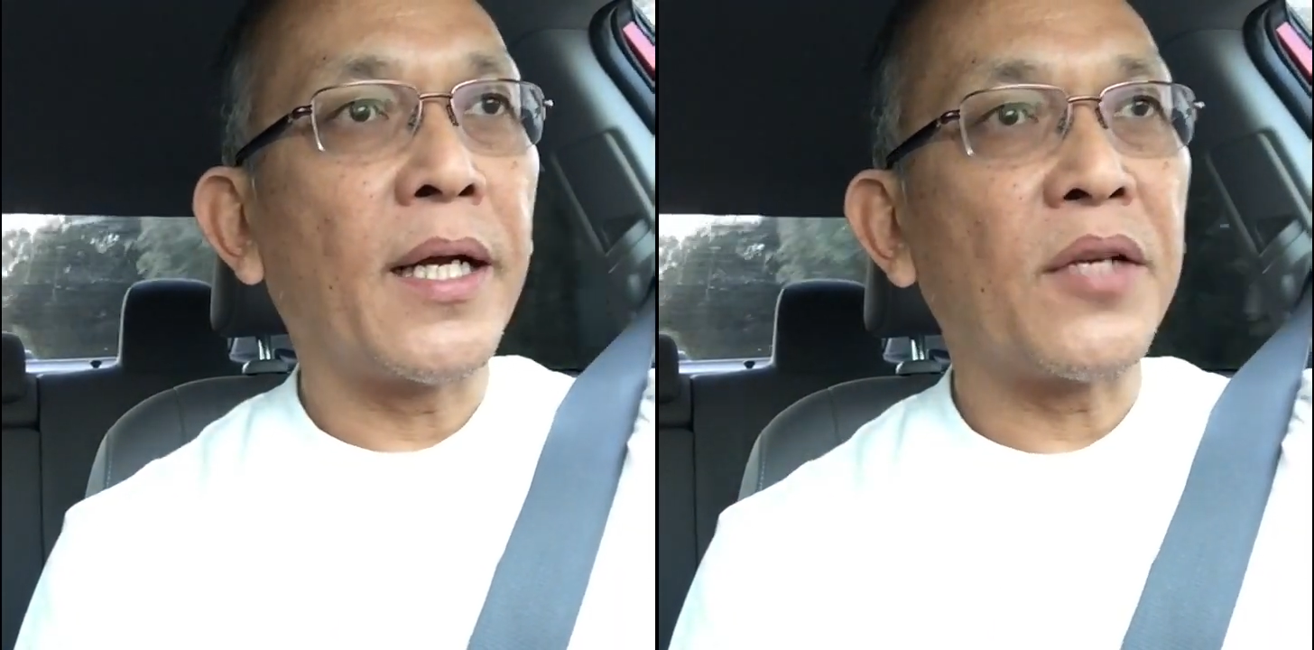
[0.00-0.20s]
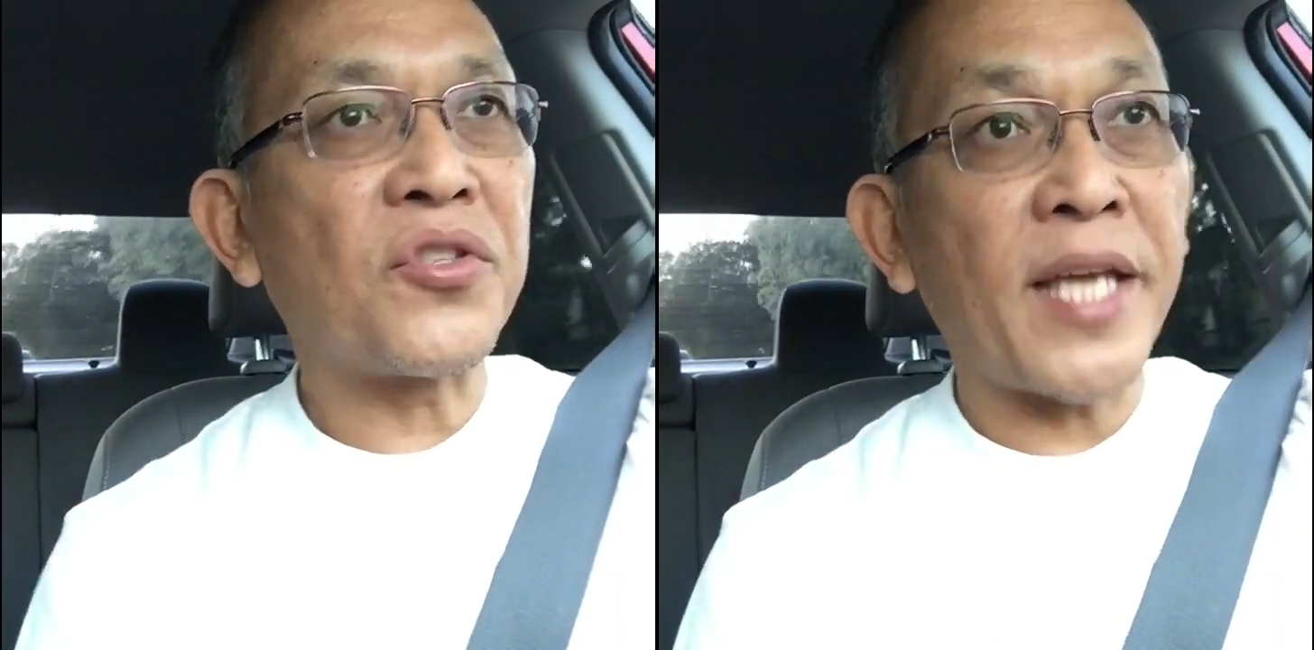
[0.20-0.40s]

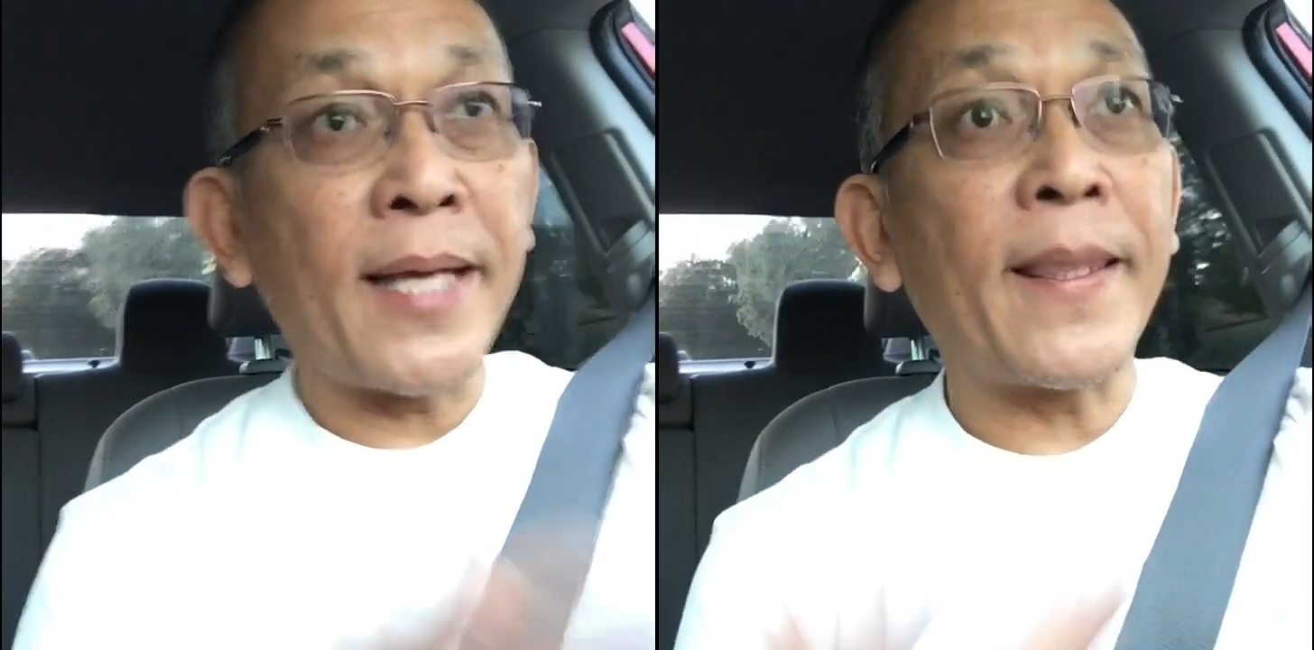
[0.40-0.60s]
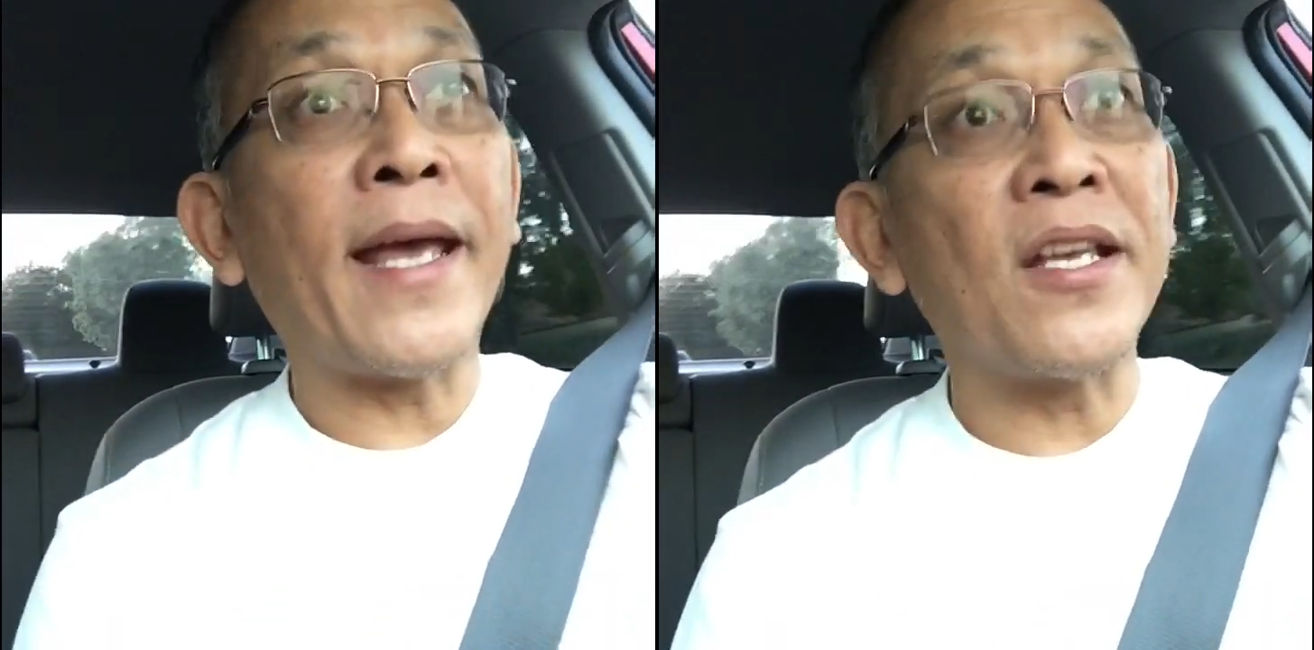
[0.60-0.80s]

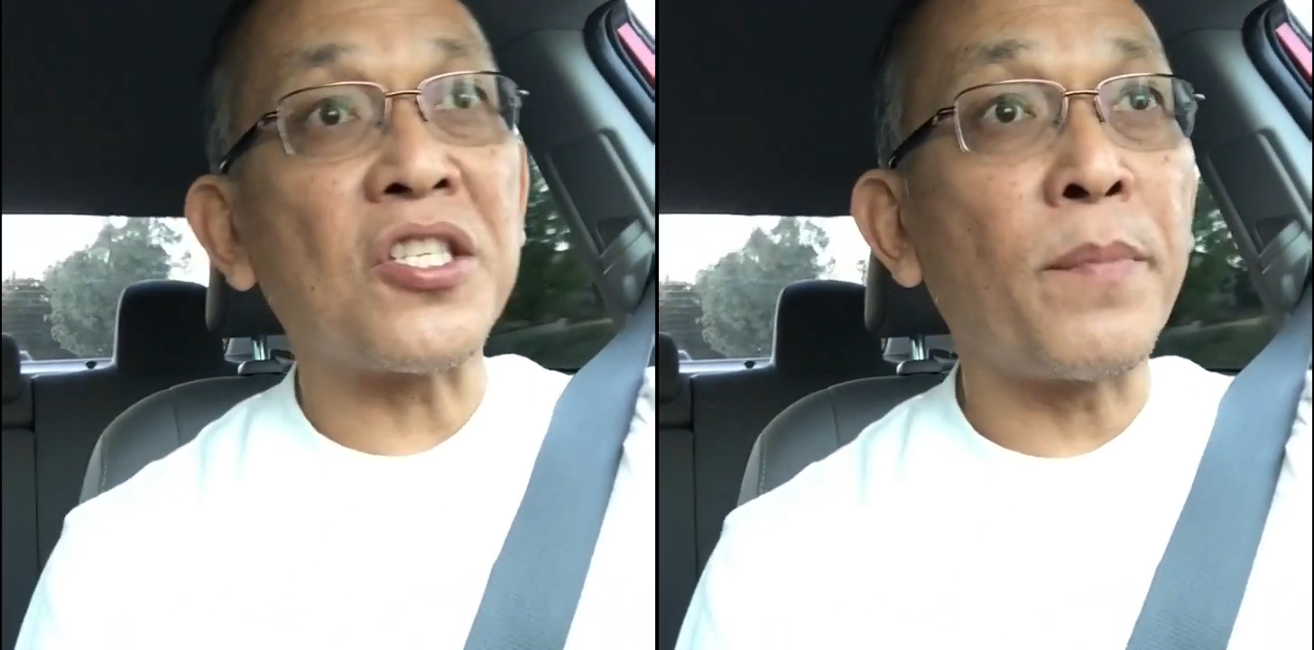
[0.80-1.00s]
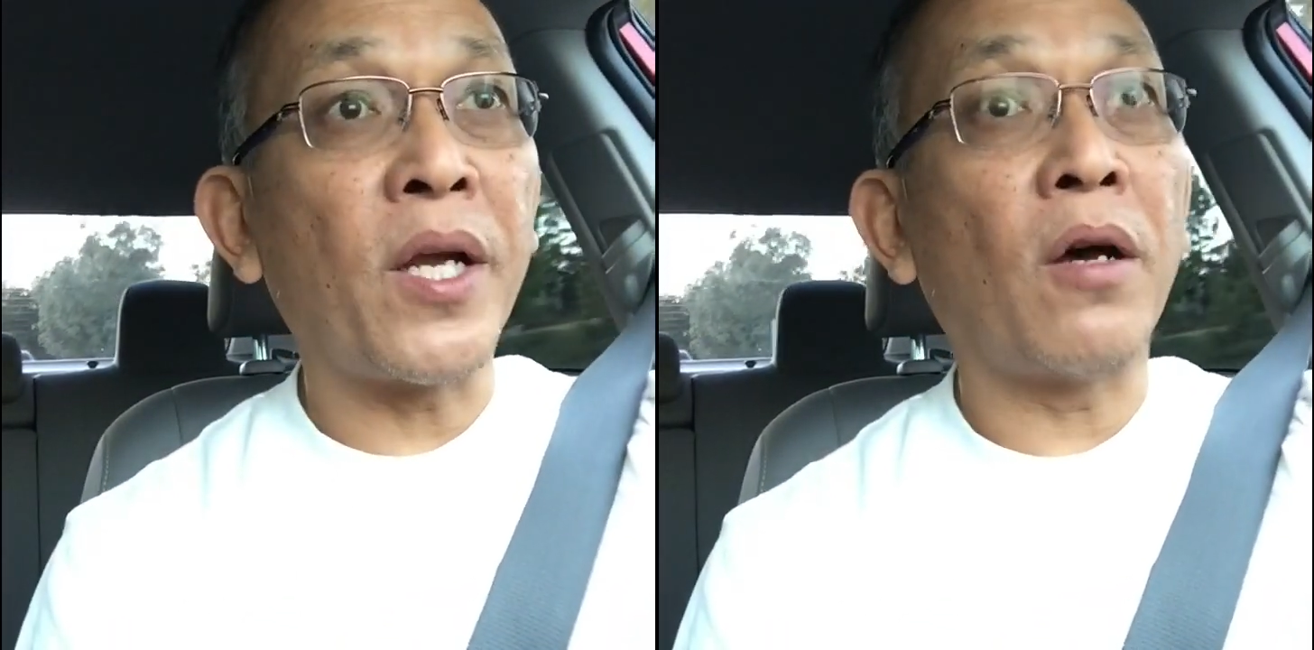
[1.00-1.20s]
saying their
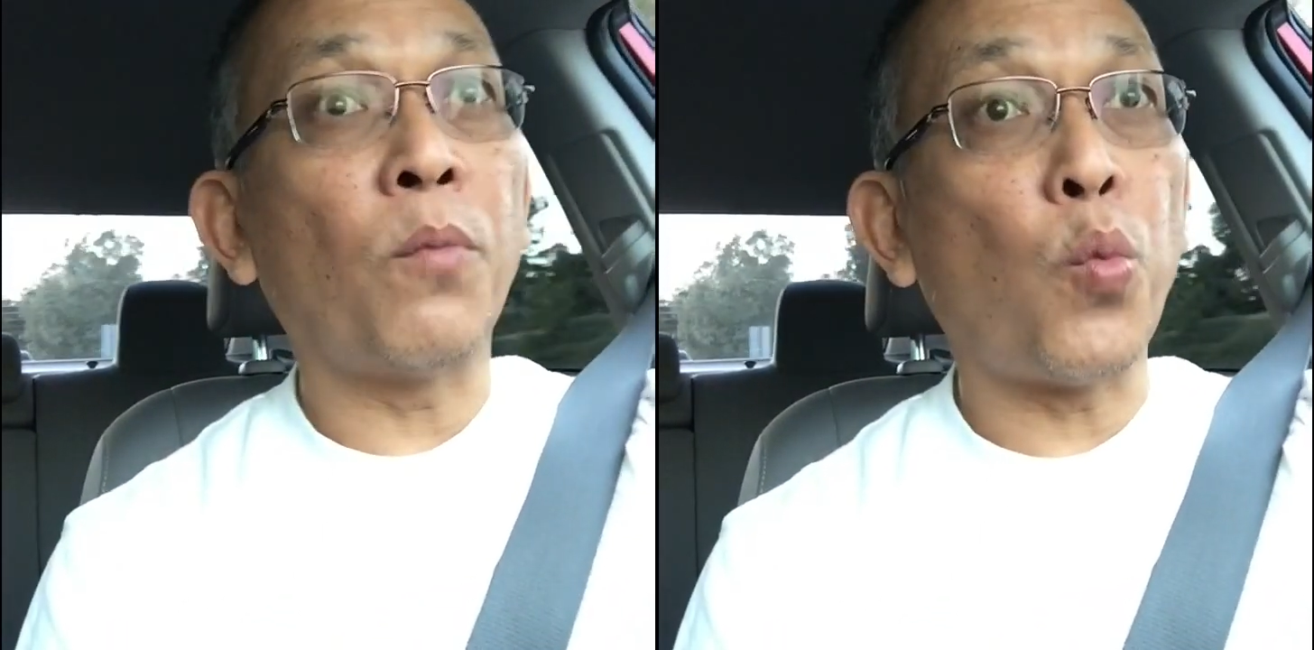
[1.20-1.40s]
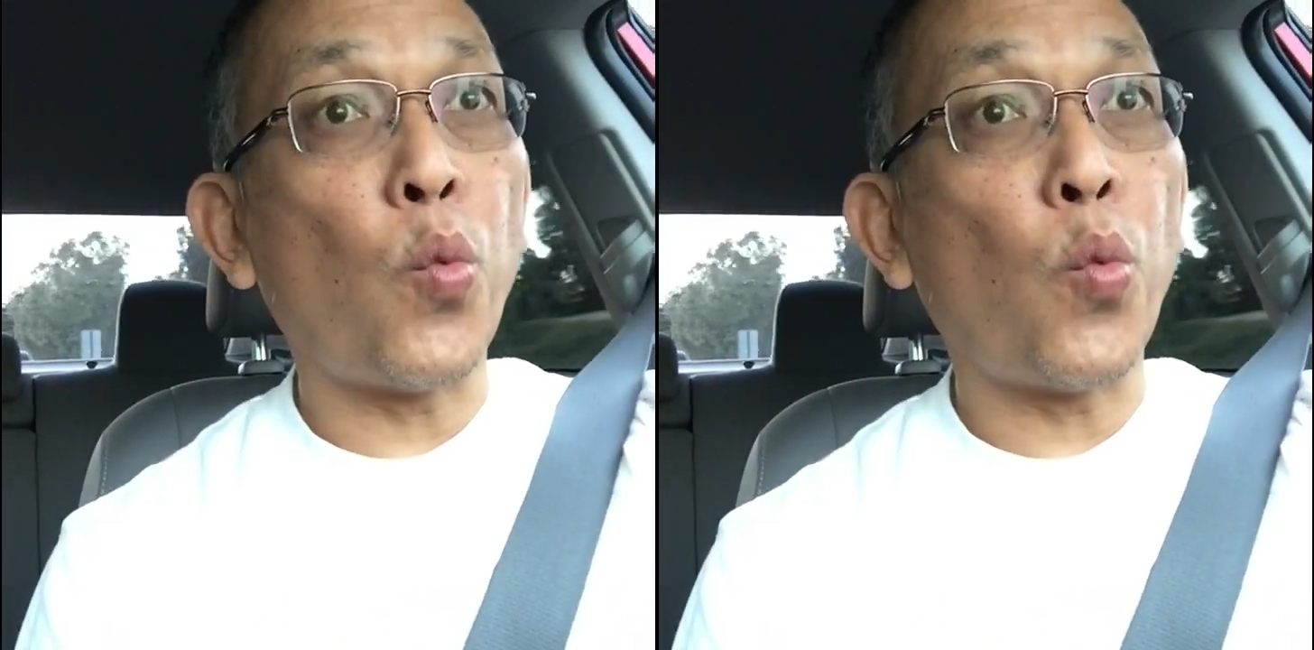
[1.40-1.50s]
estimate of